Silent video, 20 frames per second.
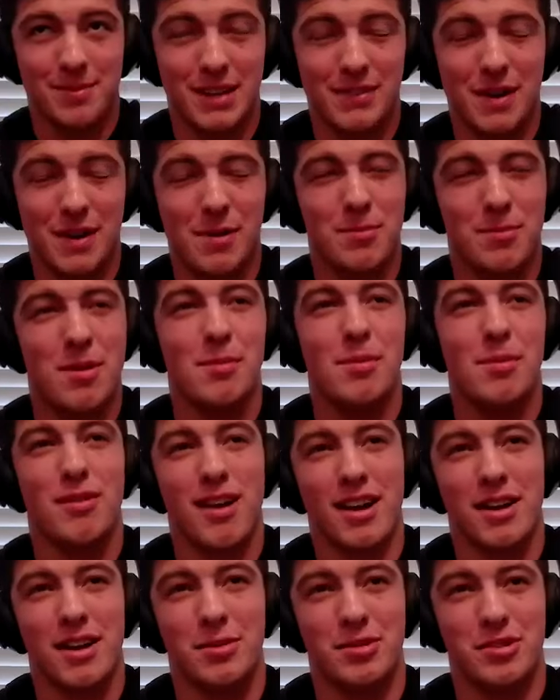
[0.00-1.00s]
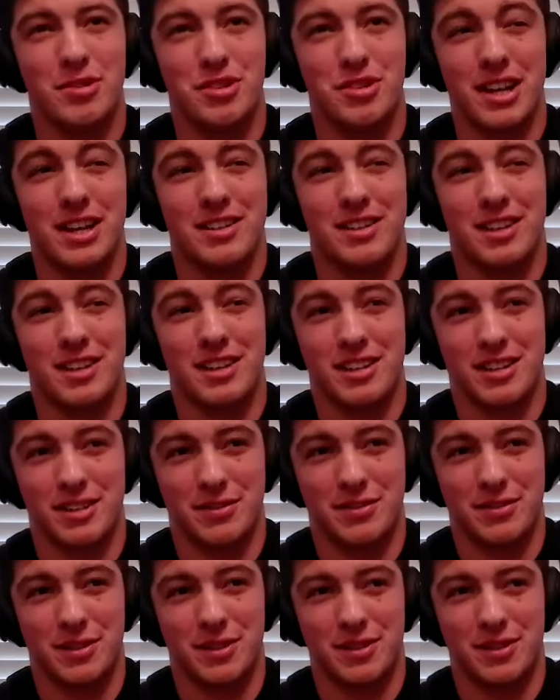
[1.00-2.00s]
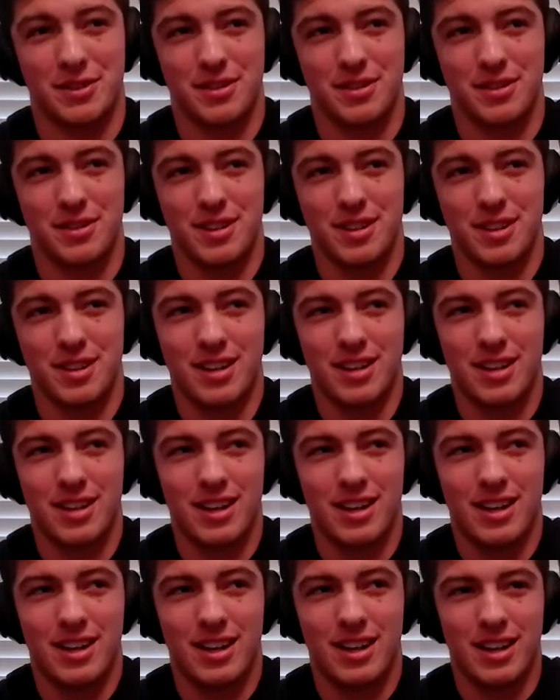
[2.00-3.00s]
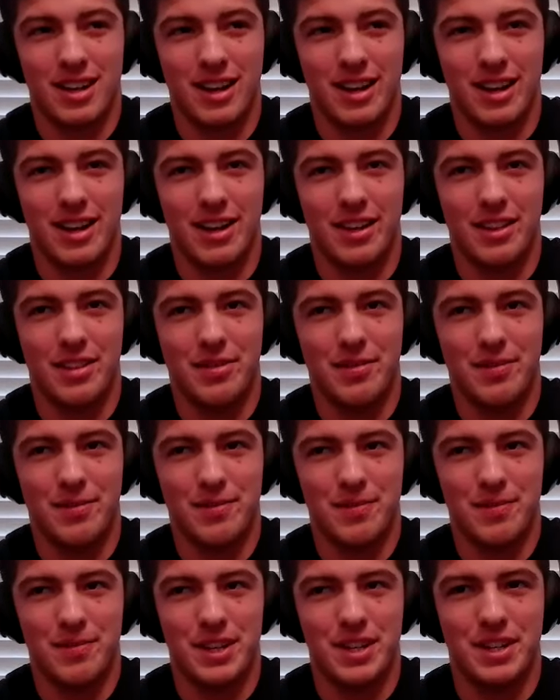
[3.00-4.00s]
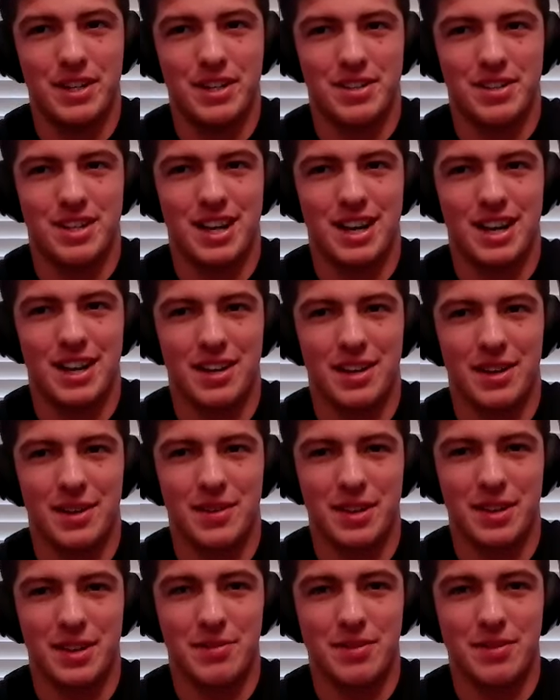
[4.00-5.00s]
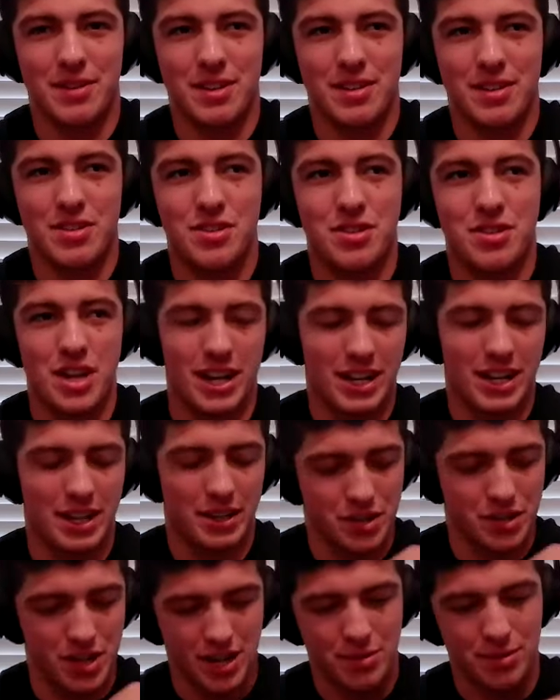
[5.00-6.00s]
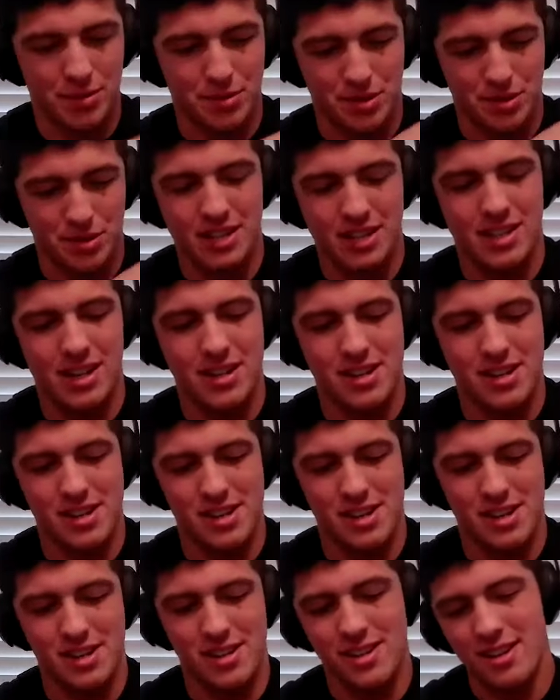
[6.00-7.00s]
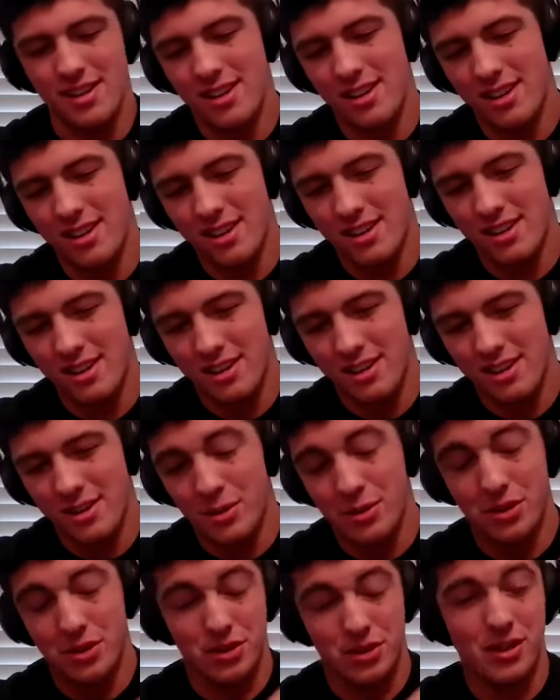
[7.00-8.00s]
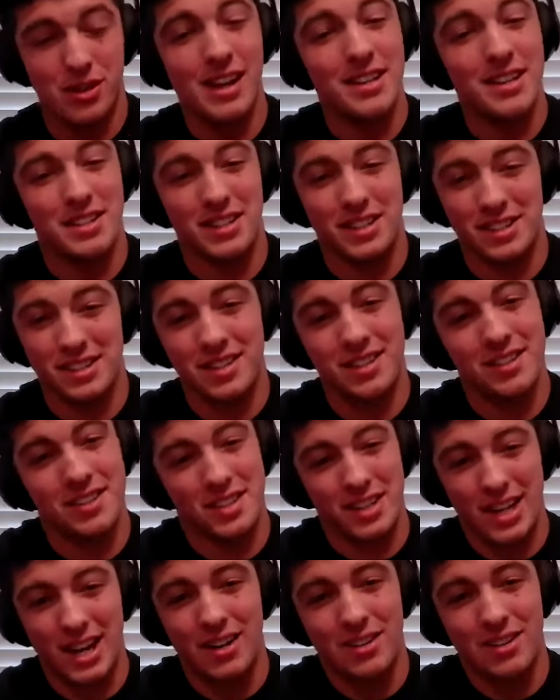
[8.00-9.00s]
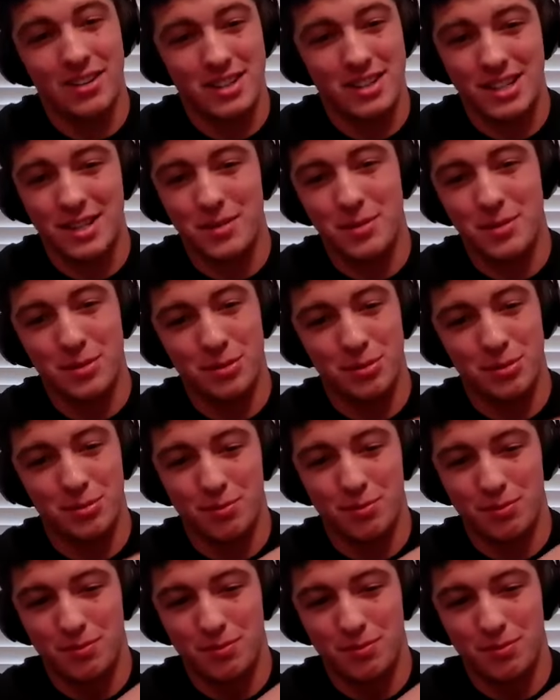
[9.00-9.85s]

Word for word: if I remember right, it was Jake's idea first, and then it just kind of then Jake Jake was Jake's idea, just crazy because he's the guy on the team who